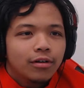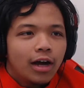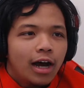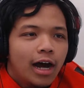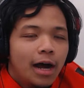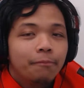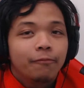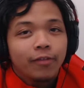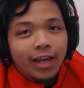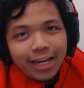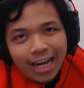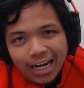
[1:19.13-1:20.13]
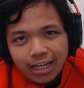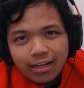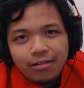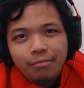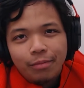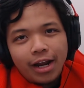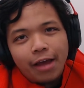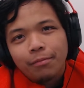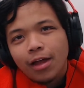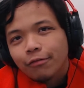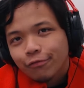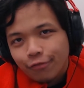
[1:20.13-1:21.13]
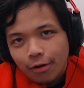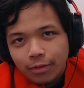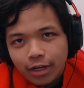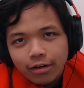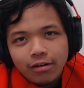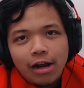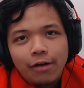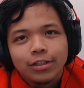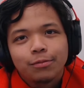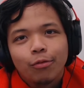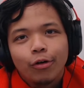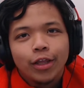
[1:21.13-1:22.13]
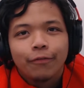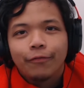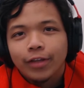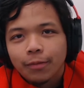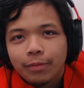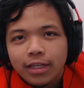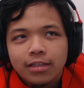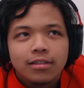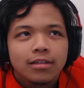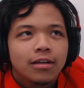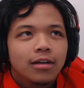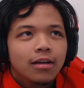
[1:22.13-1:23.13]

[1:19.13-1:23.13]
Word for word: Uh, I'm Canadian, but I am not from here. I was born in the Philippines.